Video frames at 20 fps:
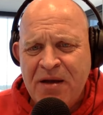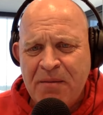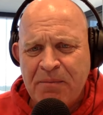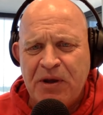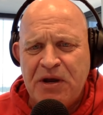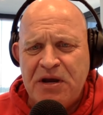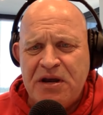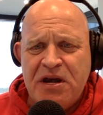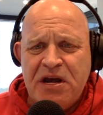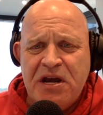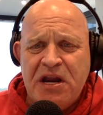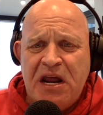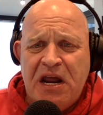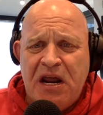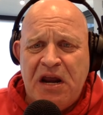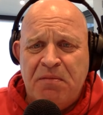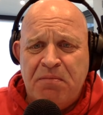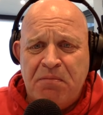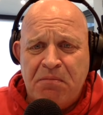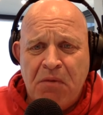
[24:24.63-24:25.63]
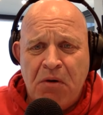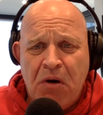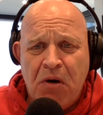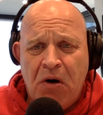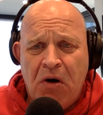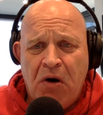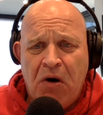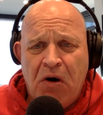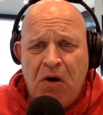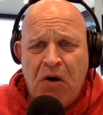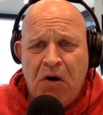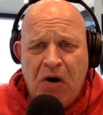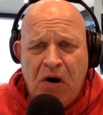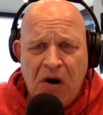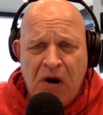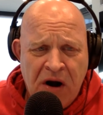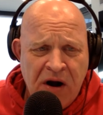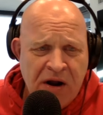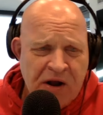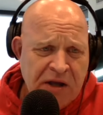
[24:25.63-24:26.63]
but need
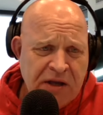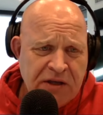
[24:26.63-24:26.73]
more.